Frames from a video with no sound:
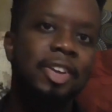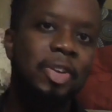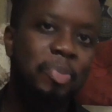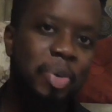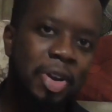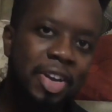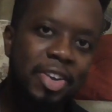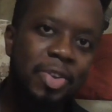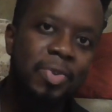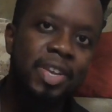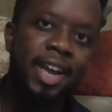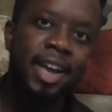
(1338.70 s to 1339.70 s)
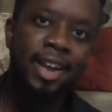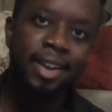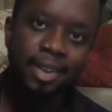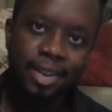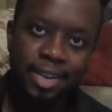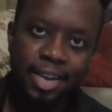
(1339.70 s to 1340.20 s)
You're putting a new
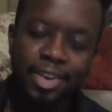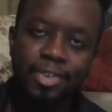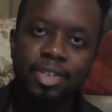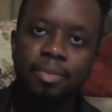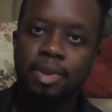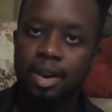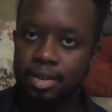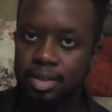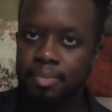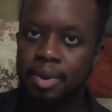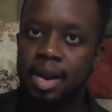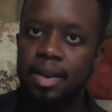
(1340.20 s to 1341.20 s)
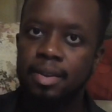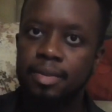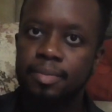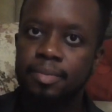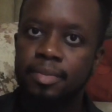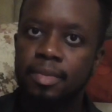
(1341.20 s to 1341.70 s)
tag in your subconscious mind.
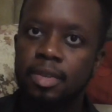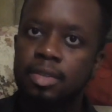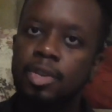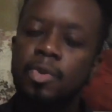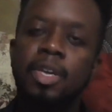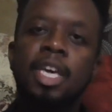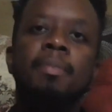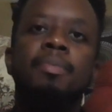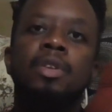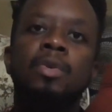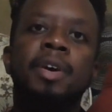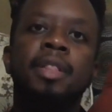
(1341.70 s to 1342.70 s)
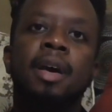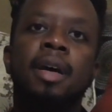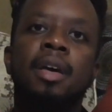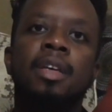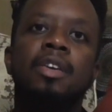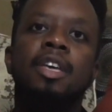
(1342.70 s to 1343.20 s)
So you keep doing that.
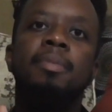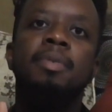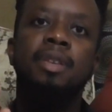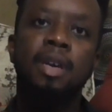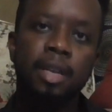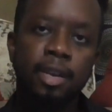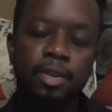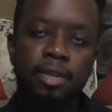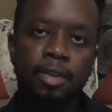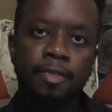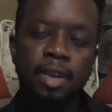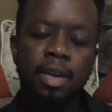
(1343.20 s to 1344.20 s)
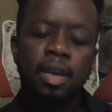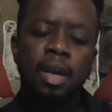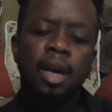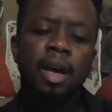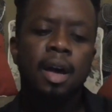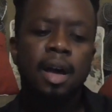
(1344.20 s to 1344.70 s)
You keep telling yourself.
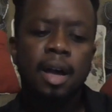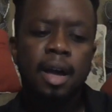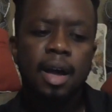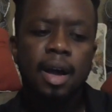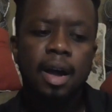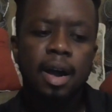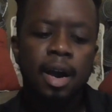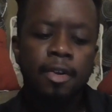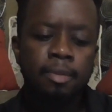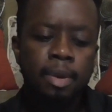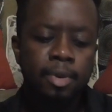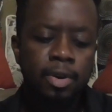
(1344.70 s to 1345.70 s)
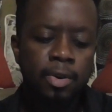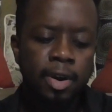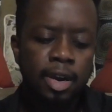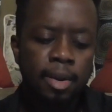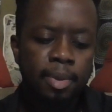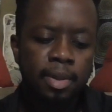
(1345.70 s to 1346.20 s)
I remember
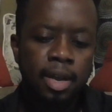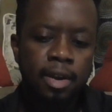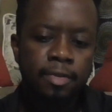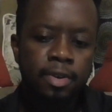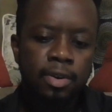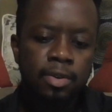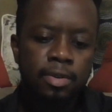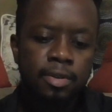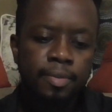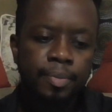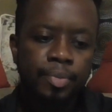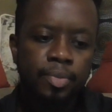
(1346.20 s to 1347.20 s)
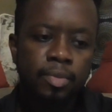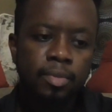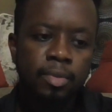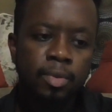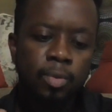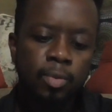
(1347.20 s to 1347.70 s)
growing up, a lot of girls
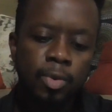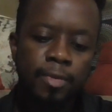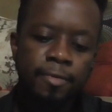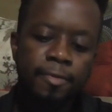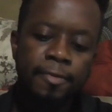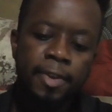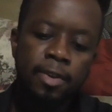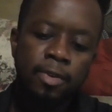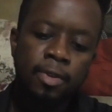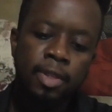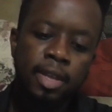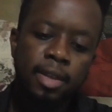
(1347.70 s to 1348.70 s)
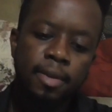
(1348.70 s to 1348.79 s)
would feel,